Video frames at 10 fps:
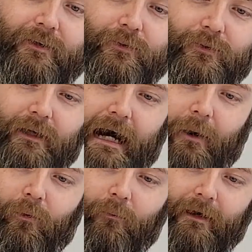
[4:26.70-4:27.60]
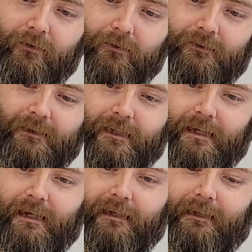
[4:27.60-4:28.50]
cool owlbears.
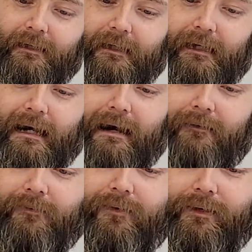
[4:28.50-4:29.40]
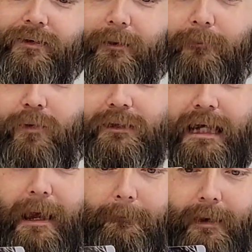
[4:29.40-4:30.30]
Uh, very good in most
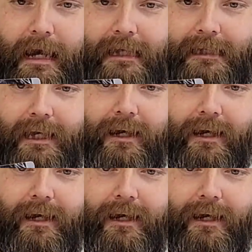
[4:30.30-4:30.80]
campaigns that